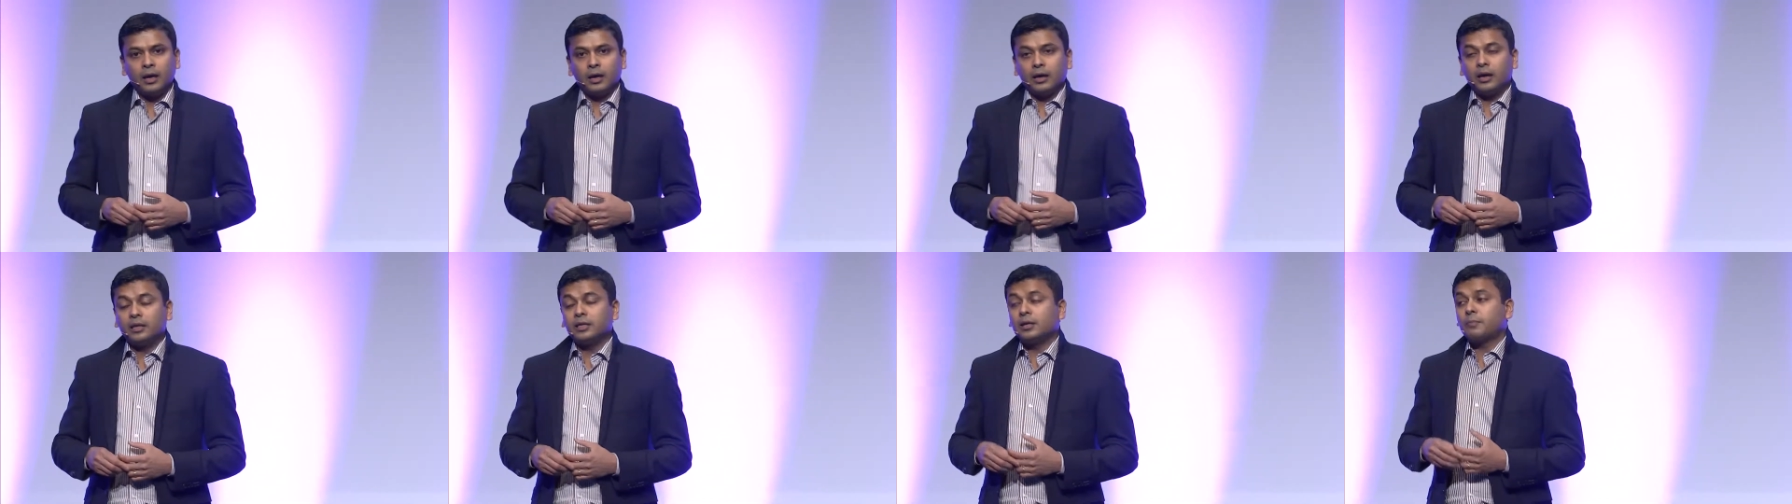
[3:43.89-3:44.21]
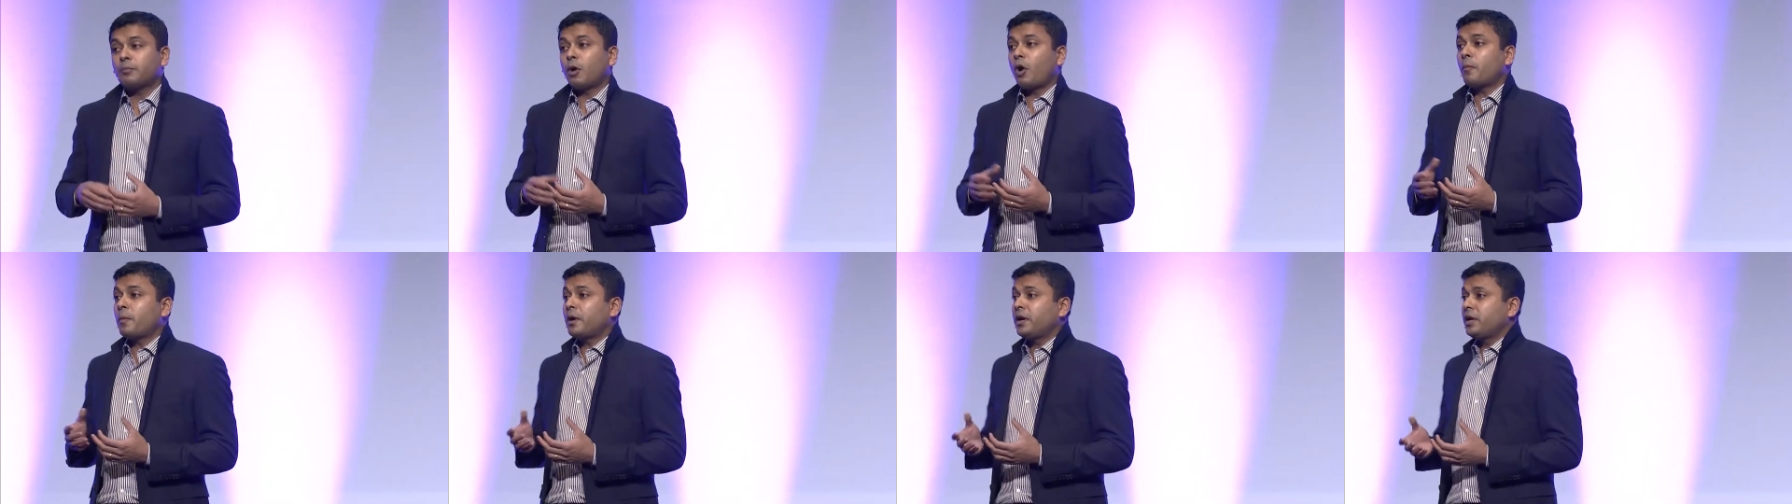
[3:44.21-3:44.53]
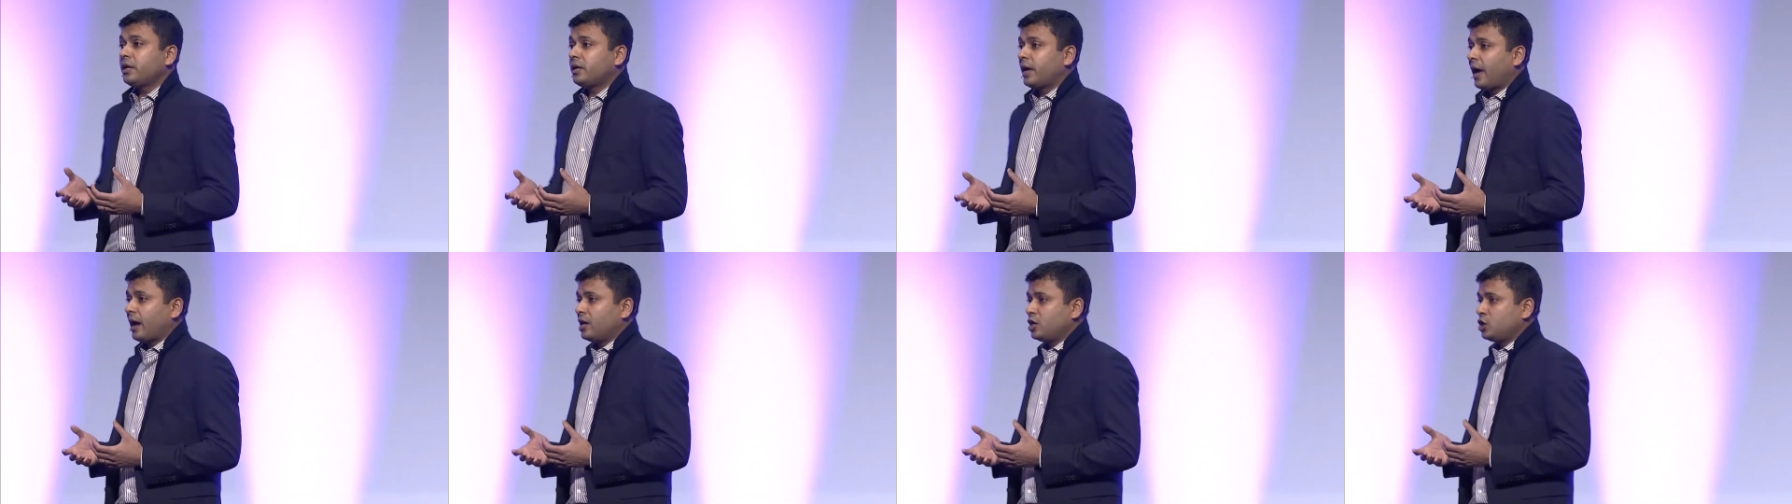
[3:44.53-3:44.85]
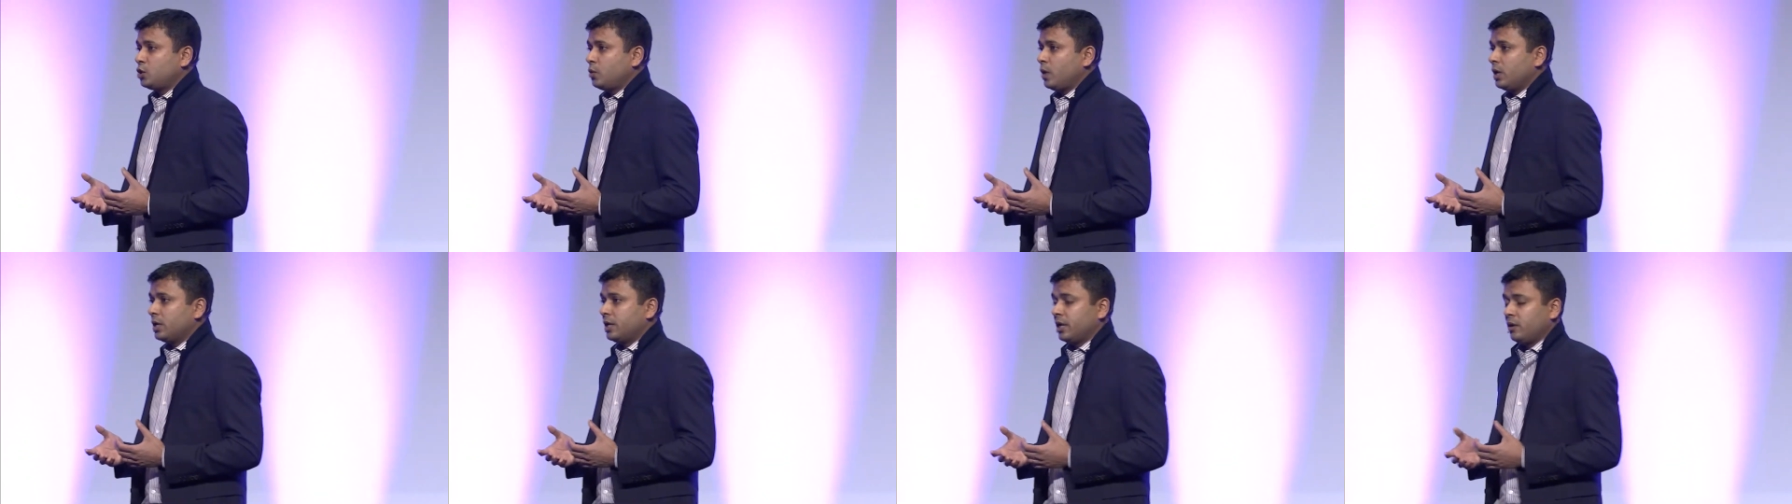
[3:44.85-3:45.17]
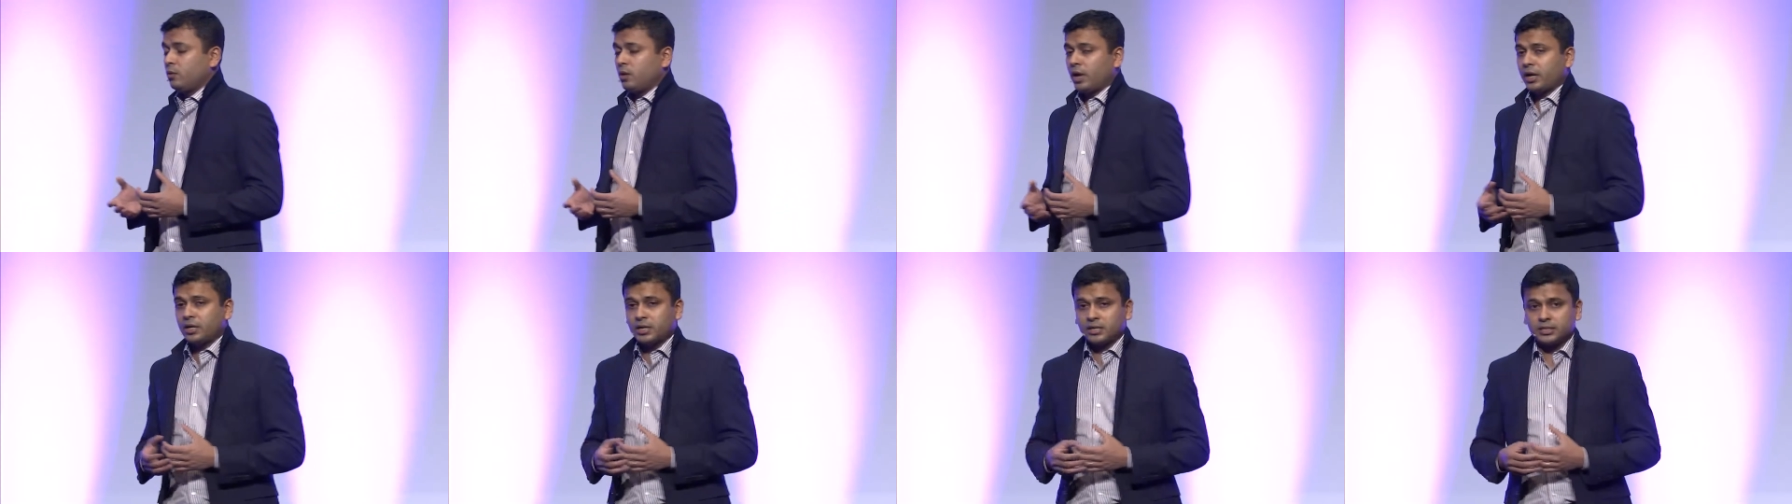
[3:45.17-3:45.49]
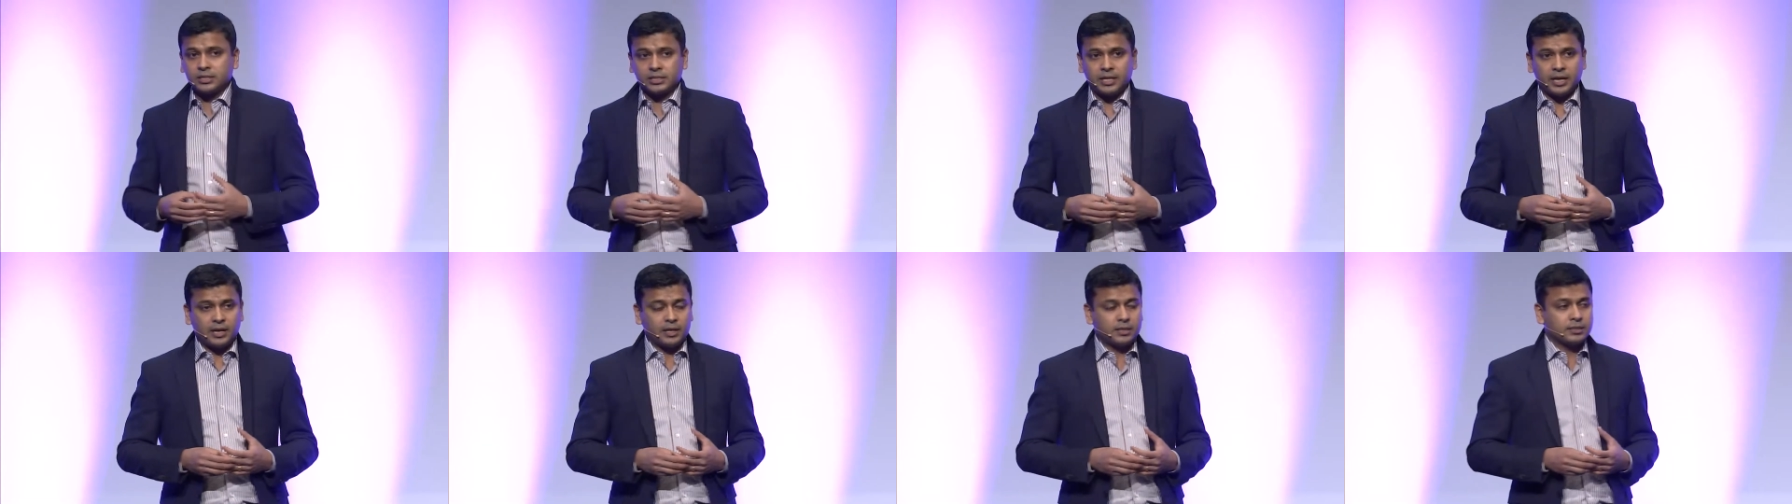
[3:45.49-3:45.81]
In the property casualty, United
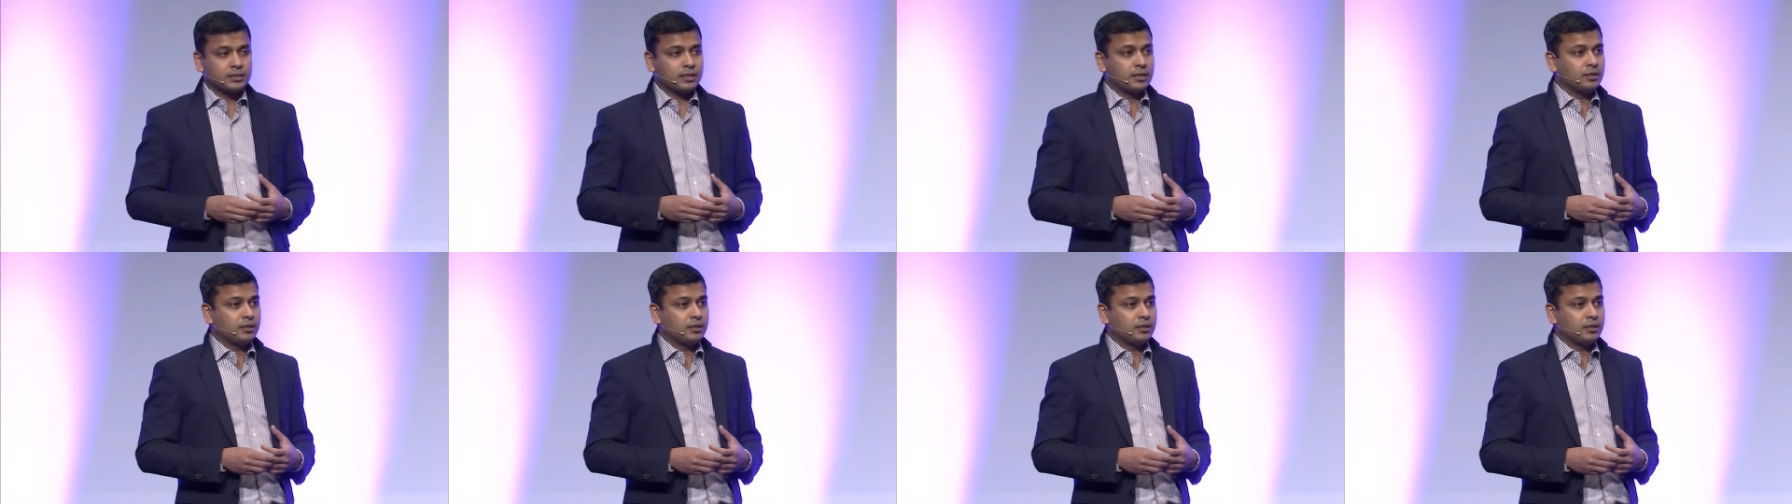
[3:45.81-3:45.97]
States